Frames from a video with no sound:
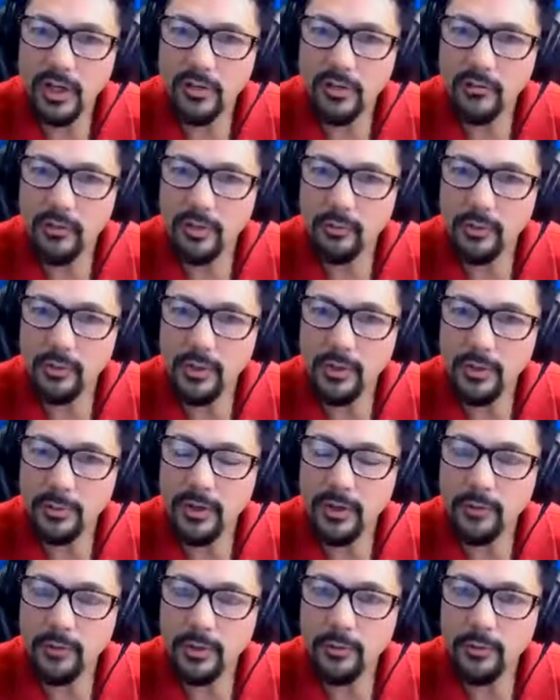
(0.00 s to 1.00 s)
with maybe 3
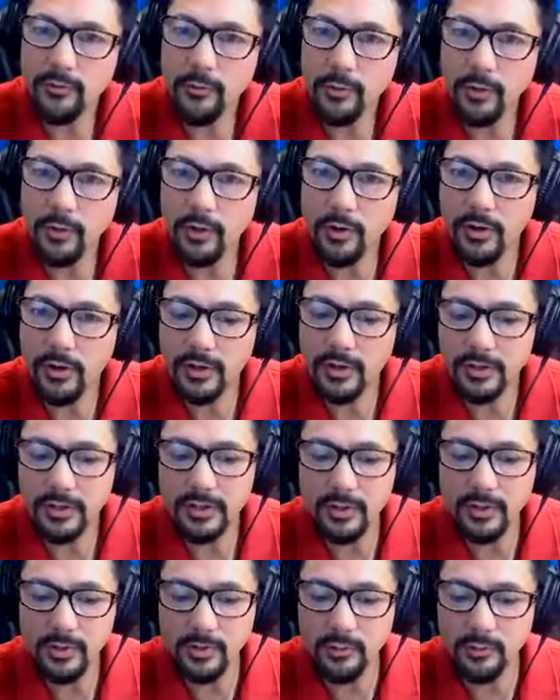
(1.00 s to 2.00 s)
or 4
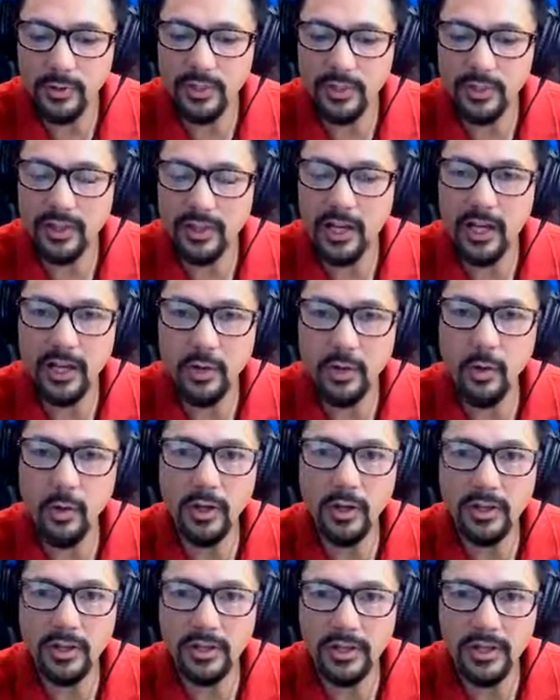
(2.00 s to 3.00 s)
really high
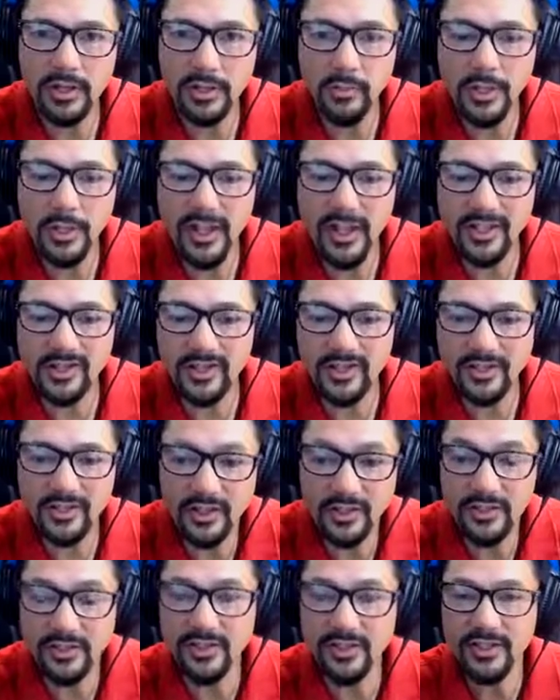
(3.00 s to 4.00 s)
quality interactions than a
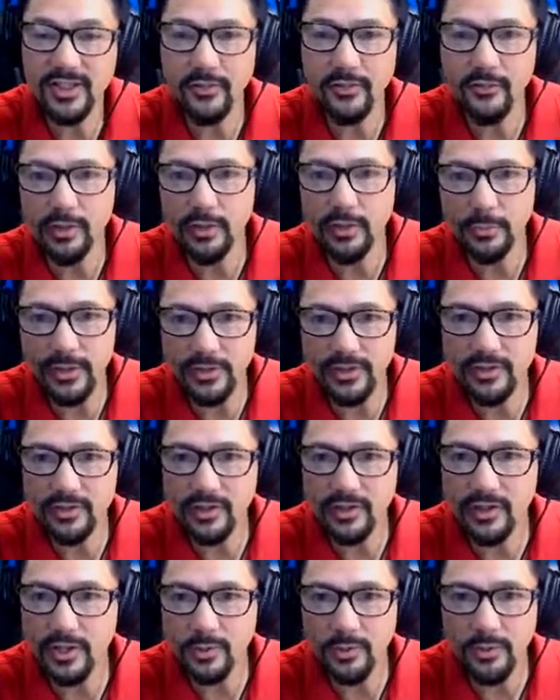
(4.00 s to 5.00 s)
stack full of business cards
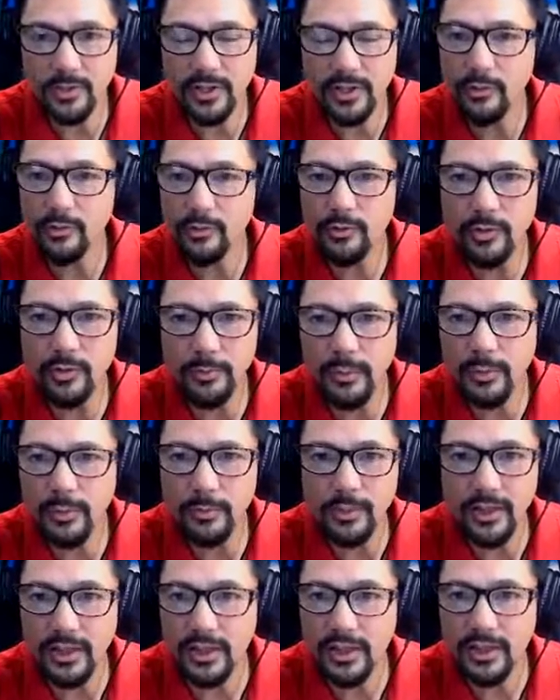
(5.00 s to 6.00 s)
where I don't remember
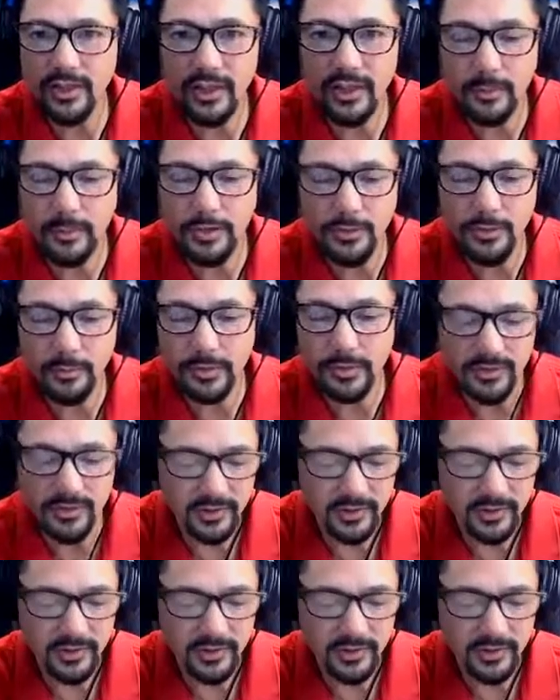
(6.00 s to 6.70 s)
anything about the person.